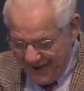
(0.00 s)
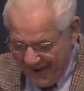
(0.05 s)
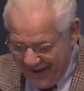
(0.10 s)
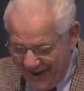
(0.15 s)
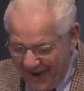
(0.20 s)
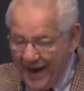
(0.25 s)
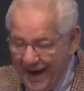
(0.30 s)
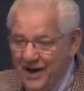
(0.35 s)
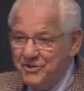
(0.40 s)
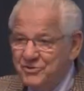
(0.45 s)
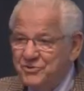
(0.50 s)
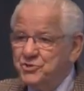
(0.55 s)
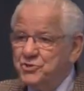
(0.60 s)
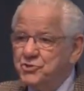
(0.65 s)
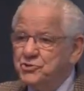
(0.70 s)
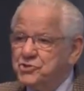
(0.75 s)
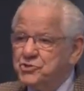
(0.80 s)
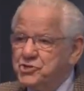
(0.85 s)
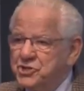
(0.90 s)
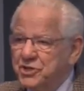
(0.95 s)
How
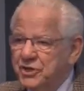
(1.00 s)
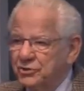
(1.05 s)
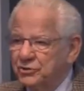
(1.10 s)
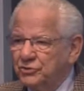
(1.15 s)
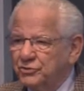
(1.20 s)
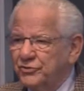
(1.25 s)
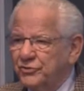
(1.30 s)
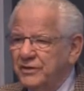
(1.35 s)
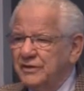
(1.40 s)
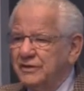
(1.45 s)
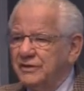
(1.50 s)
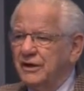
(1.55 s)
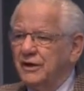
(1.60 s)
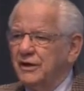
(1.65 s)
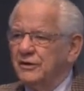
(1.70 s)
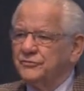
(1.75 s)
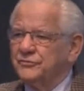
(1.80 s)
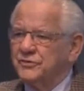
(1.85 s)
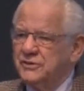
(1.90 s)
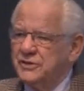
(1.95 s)
do children
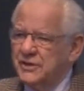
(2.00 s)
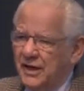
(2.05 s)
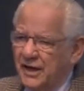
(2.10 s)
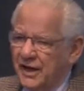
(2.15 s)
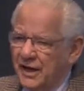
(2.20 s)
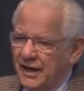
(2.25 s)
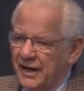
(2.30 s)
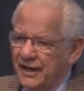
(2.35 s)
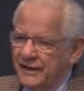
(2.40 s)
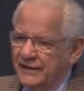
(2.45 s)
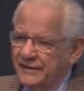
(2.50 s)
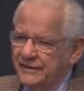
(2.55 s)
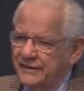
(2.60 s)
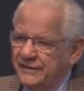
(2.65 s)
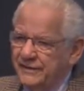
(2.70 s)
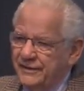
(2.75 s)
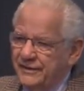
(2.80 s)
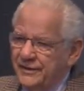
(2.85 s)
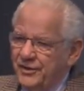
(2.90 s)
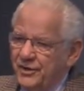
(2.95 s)
of God
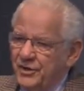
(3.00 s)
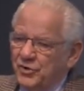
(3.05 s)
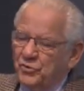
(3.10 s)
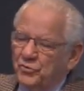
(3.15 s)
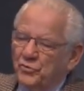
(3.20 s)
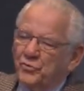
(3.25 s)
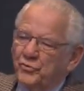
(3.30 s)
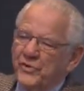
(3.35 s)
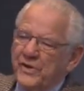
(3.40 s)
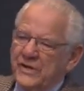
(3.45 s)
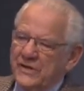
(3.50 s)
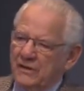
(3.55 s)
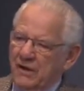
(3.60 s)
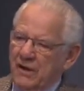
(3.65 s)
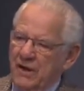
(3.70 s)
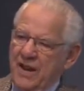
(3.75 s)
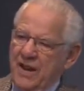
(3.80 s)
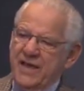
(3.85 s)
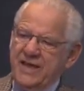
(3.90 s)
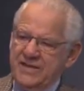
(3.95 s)

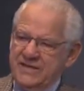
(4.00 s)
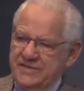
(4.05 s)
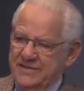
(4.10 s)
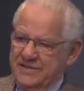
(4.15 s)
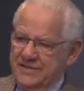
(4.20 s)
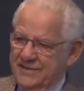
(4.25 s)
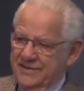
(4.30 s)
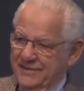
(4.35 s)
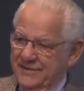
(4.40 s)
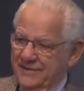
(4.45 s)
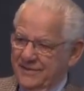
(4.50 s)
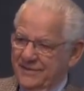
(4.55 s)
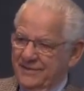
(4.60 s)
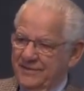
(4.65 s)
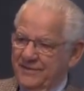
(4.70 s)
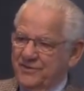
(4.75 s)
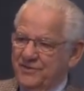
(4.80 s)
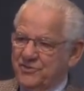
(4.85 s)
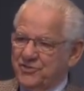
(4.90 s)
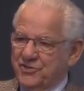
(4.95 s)
relate
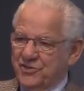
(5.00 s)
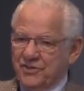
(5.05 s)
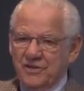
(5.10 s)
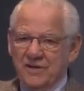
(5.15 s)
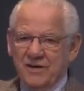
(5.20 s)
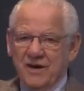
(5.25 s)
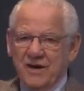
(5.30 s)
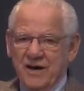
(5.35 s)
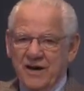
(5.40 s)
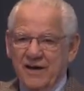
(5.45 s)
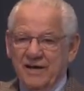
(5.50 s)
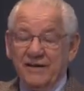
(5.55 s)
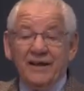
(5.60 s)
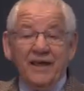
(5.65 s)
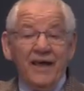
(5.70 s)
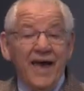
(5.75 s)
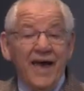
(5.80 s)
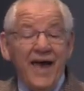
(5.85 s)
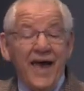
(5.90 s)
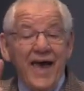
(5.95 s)
to God
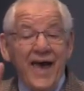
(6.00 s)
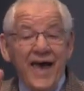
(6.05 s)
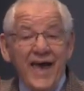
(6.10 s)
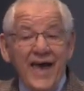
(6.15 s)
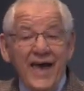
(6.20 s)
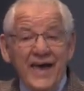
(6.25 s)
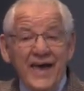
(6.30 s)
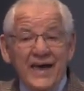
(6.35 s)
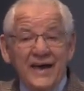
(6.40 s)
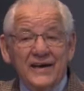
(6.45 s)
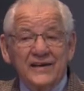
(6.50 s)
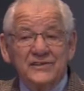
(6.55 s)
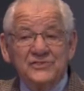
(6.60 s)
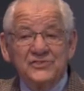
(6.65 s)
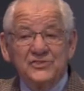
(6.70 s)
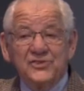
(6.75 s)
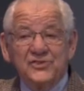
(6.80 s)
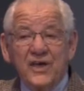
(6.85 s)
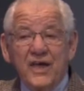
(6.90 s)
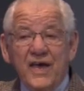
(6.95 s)

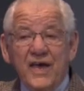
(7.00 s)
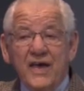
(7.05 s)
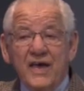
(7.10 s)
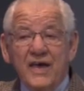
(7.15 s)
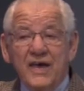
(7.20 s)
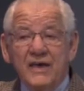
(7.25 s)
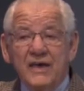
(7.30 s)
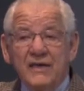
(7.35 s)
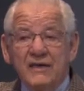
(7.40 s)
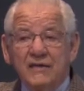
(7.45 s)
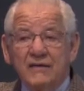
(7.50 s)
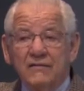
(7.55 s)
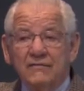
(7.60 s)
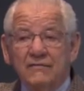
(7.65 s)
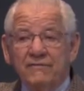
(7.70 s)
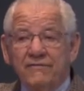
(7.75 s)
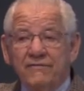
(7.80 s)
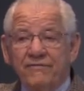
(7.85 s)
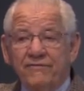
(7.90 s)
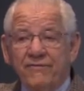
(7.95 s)
as a
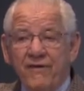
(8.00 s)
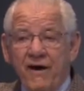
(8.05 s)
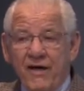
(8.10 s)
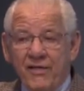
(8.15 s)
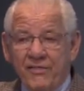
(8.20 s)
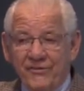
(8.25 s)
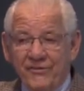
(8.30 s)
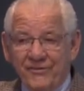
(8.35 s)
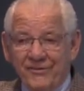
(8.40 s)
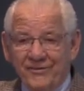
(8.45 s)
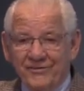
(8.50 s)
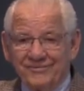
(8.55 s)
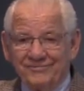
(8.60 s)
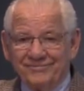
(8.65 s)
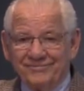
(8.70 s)
father?